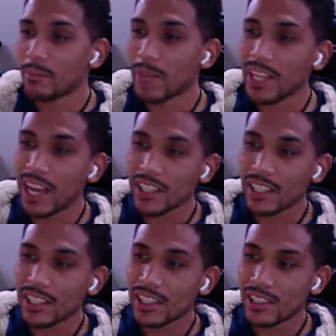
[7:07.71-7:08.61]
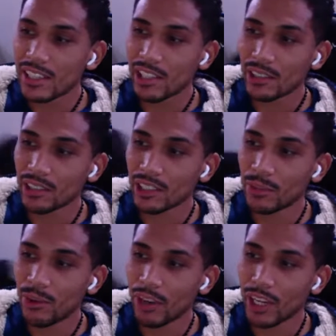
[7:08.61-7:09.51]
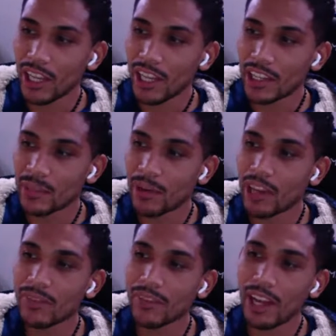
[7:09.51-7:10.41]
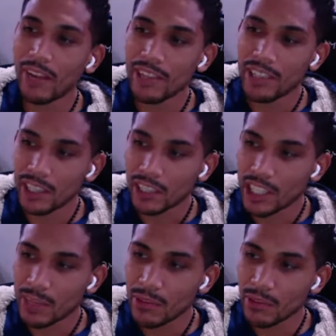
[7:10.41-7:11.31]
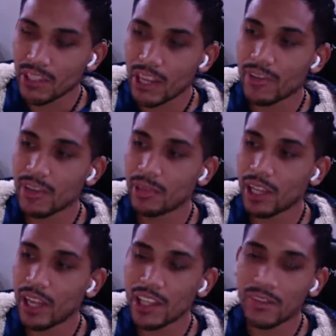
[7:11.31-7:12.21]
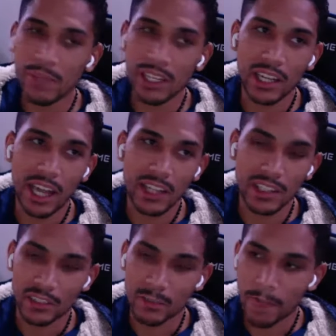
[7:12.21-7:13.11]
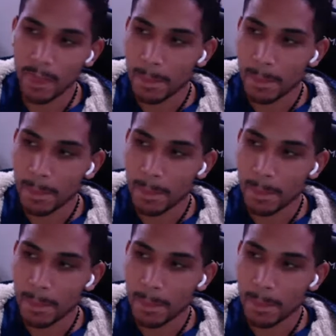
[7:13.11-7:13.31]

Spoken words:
Many ideas are still stillborn, and they need the breath of life injected in them through definite plans of immediate action.